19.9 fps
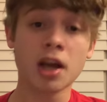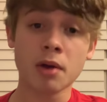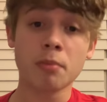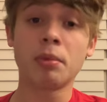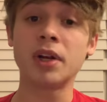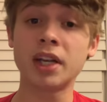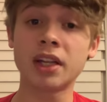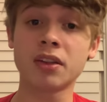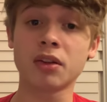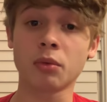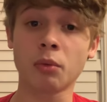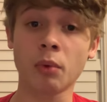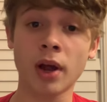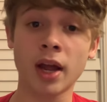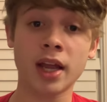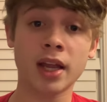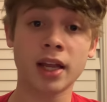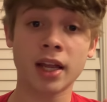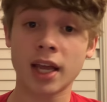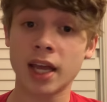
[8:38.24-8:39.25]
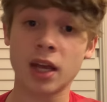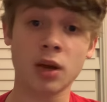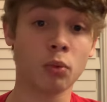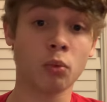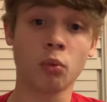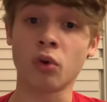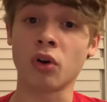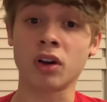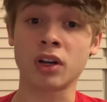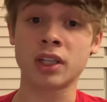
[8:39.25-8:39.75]
But either way, it
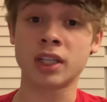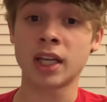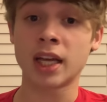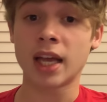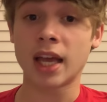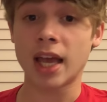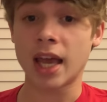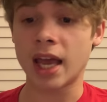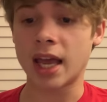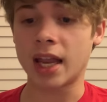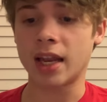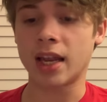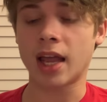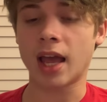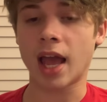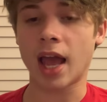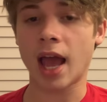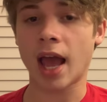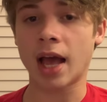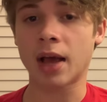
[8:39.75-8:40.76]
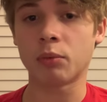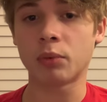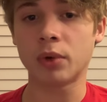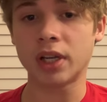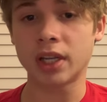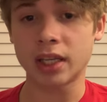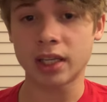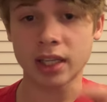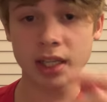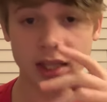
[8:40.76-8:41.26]
worked. And when
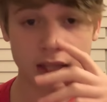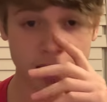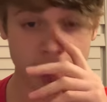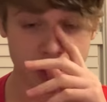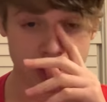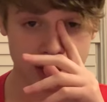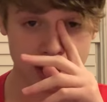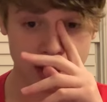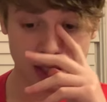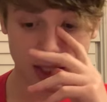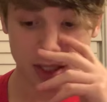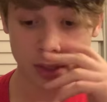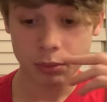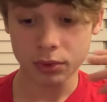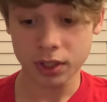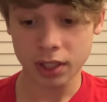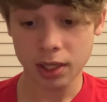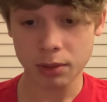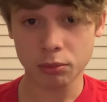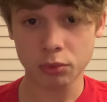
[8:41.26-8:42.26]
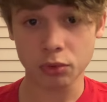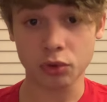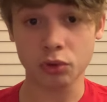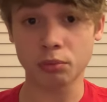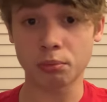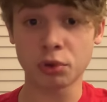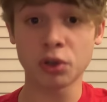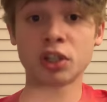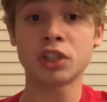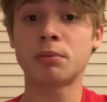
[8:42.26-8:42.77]
he did this, he was able to
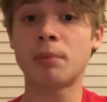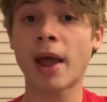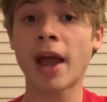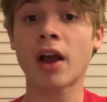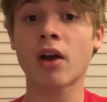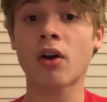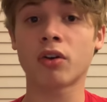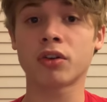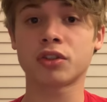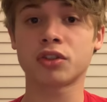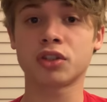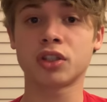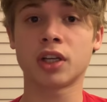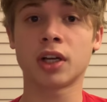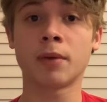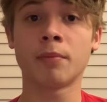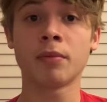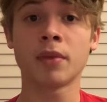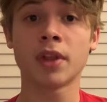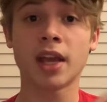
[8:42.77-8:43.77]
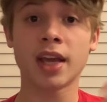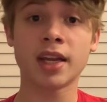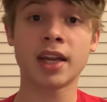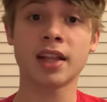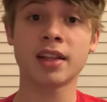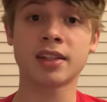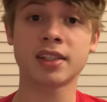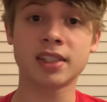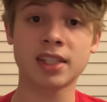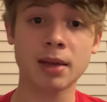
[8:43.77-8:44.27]
push back Austria. And
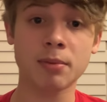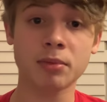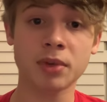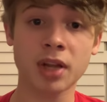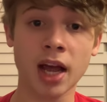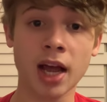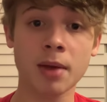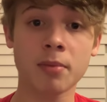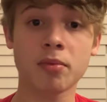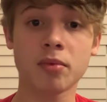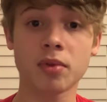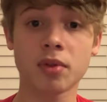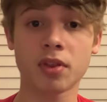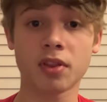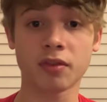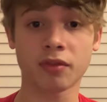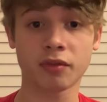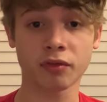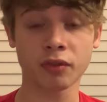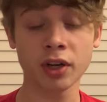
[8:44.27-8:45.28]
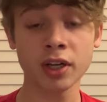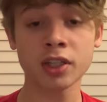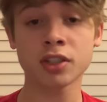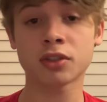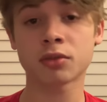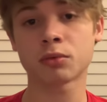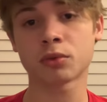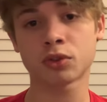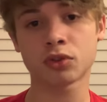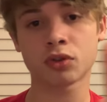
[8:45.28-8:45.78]
at the same time, the
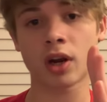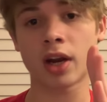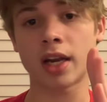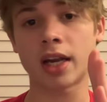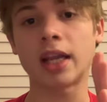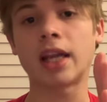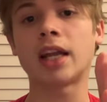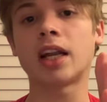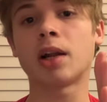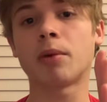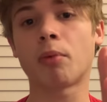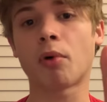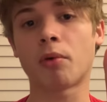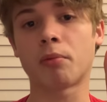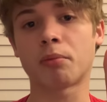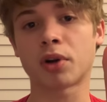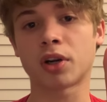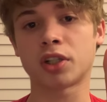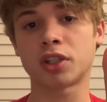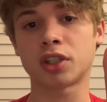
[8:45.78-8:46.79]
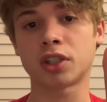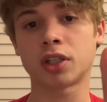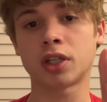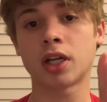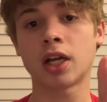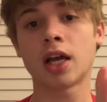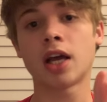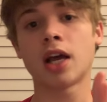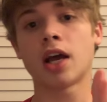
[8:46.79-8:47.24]
French were trying to get up on Prussia